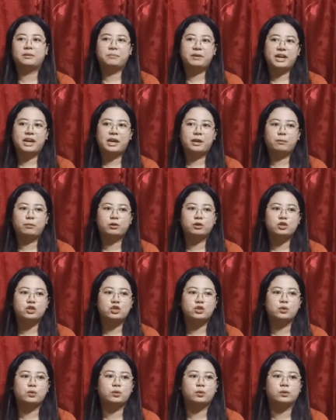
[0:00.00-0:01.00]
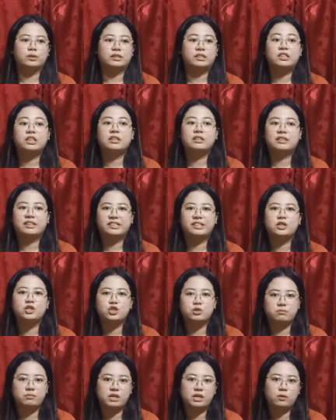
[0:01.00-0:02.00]
they'd be able to still listen
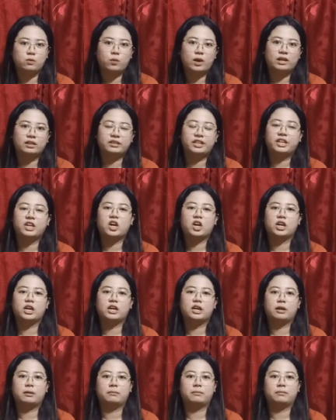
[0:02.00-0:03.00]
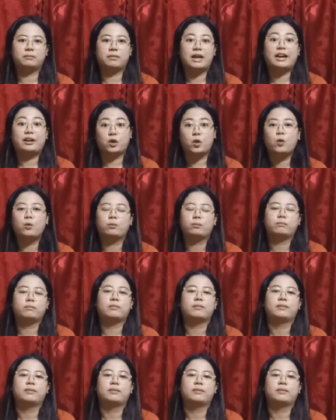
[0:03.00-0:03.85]
to me while they are um, at home.